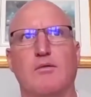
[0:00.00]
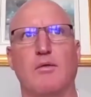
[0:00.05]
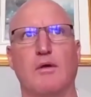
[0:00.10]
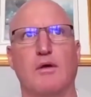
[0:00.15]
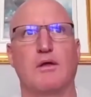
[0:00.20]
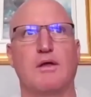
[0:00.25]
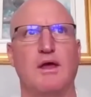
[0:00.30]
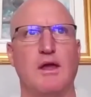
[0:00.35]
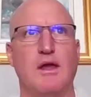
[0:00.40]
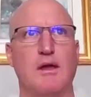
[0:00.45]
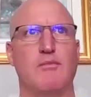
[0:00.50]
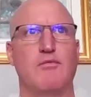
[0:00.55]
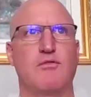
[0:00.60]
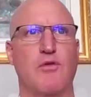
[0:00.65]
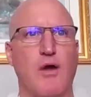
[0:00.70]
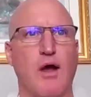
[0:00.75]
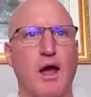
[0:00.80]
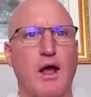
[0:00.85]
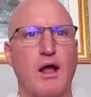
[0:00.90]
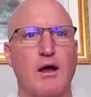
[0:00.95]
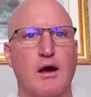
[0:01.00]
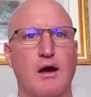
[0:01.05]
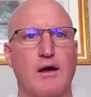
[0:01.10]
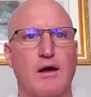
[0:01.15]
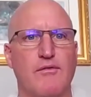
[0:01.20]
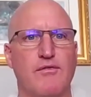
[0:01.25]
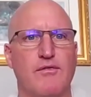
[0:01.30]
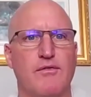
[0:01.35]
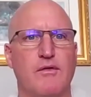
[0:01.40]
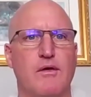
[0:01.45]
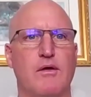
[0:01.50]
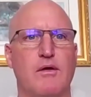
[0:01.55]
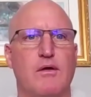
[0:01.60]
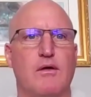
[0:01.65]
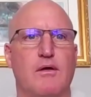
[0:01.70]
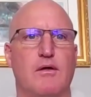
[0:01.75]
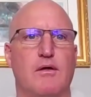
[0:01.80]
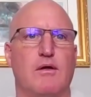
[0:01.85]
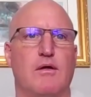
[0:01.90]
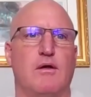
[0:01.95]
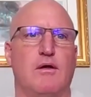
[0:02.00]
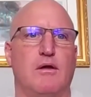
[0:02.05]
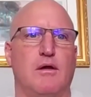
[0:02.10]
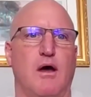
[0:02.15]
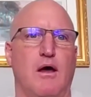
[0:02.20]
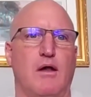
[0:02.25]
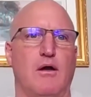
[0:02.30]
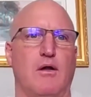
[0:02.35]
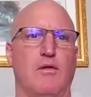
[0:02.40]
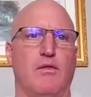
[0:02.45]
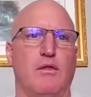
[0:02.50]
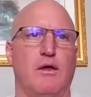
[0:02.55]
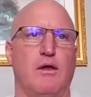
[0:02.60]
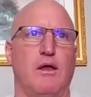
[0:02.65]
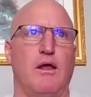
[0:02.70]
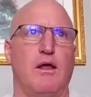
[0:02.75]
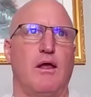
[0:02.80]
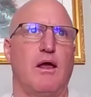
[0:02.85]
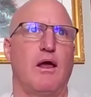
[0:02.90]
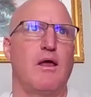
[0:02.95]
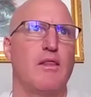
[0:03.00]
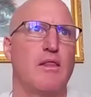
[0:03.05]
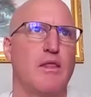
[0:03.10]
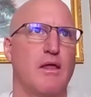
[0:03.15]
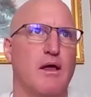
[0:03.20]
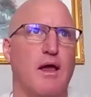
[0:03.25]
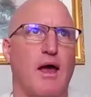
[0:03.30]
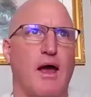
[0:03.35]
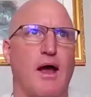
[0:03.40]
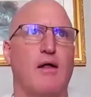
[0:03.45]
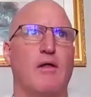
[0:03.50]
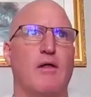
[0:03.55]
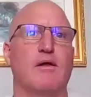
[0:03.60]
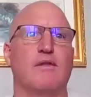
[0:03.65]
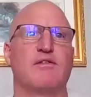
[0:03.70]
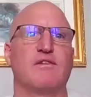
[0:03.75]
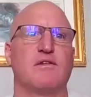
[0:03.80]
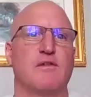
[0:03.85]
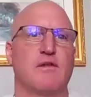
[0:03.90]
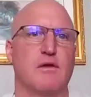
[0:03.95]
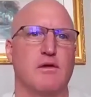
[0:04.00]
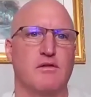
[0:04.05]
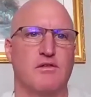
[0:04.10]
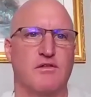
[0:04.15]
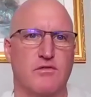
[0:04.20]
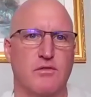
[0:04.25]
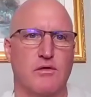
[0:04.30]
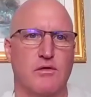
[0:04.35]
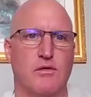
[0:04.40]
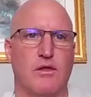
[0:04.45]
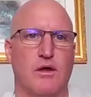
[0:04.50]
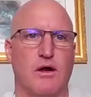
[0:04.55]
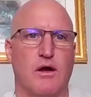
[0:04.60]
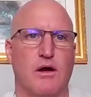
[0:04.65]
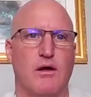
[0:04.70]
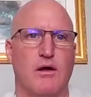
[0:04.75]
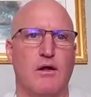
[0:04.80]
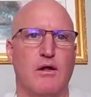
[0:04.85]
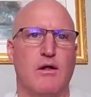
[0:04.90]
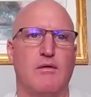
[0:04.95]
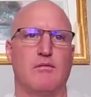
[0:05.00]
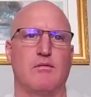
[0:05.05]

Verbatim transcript: will keep track of not only the gallons as it goes through there,